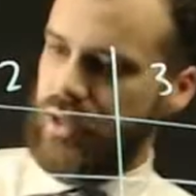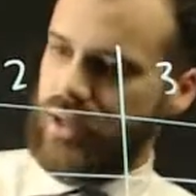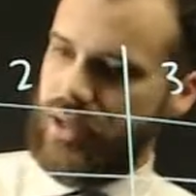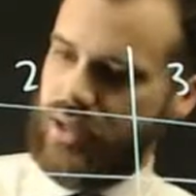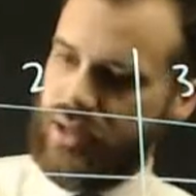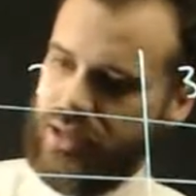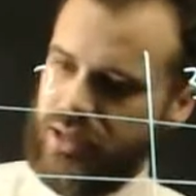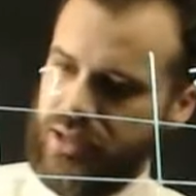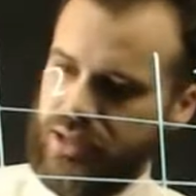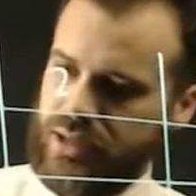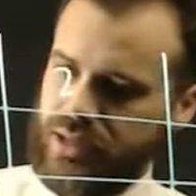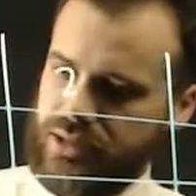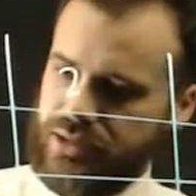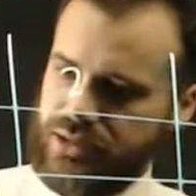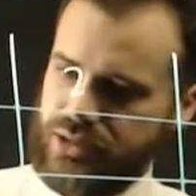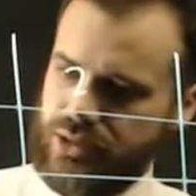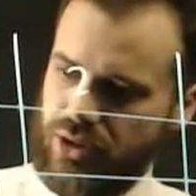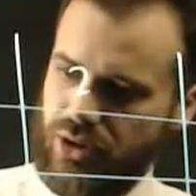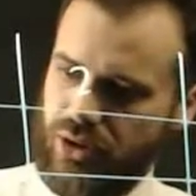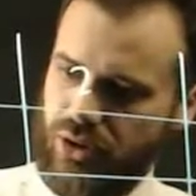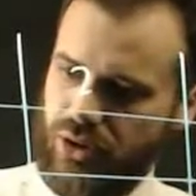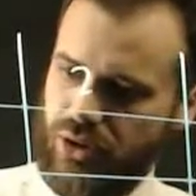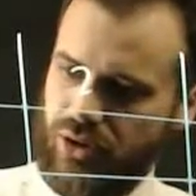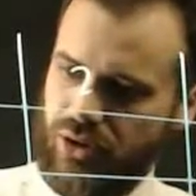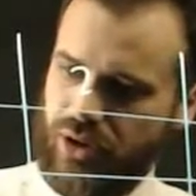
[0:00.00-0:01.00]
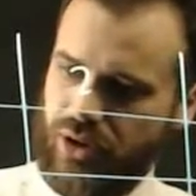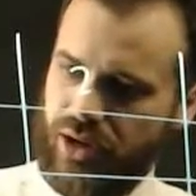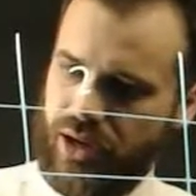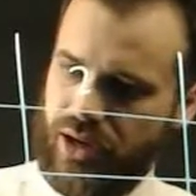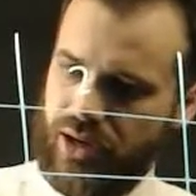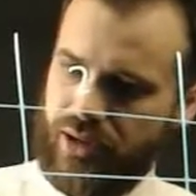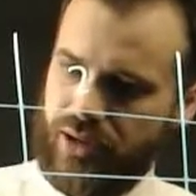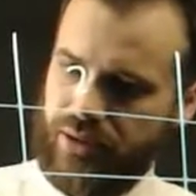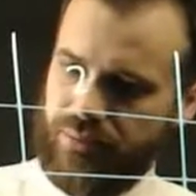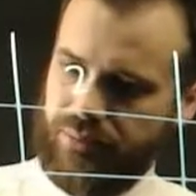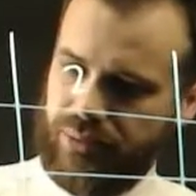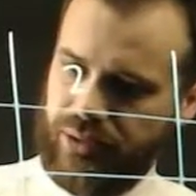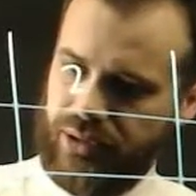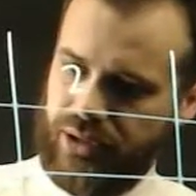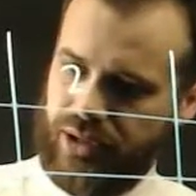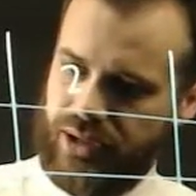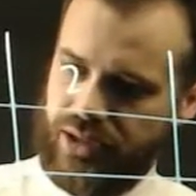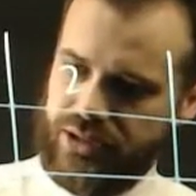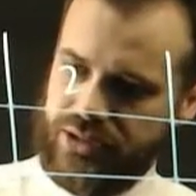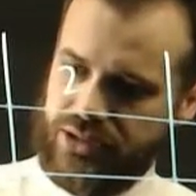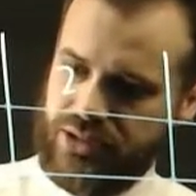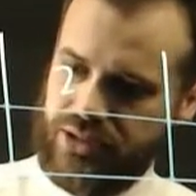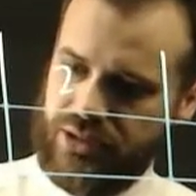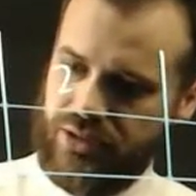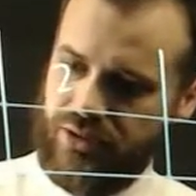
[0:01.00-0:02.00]
is I
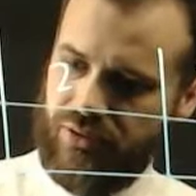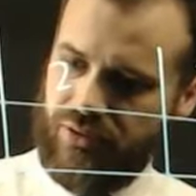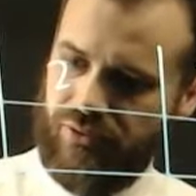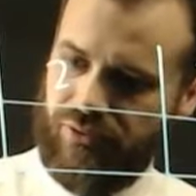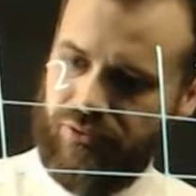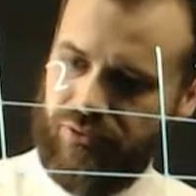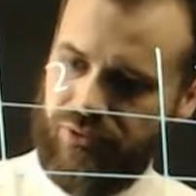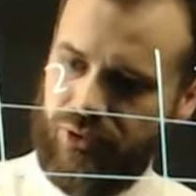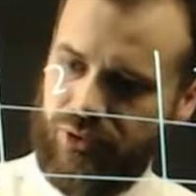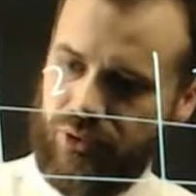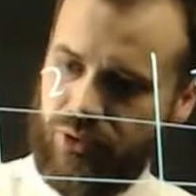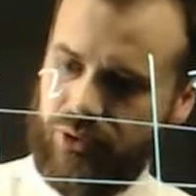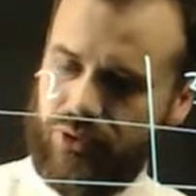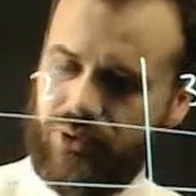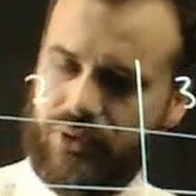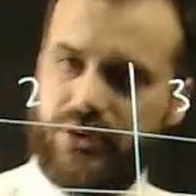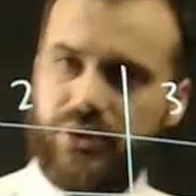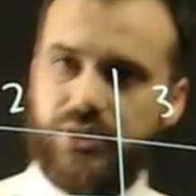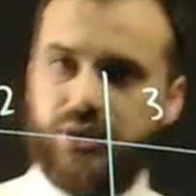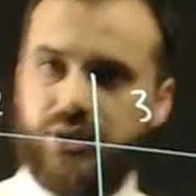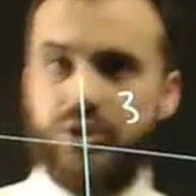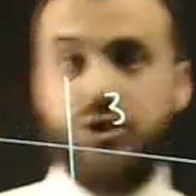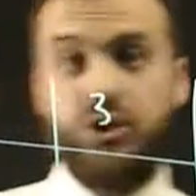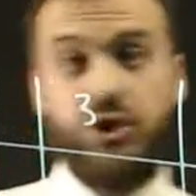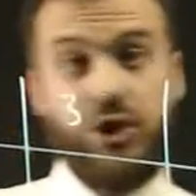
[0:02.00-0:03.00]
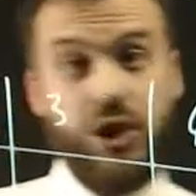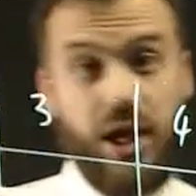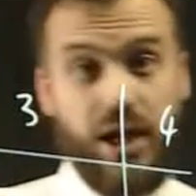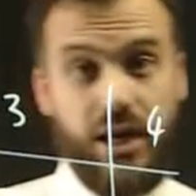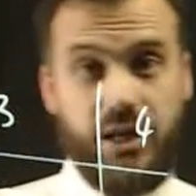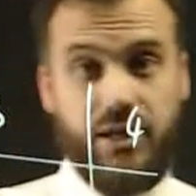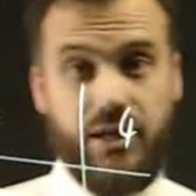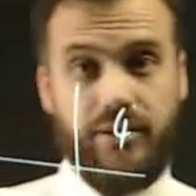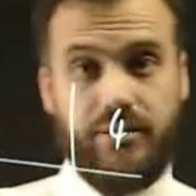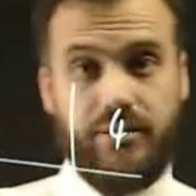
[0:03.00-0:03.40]
plus 4j.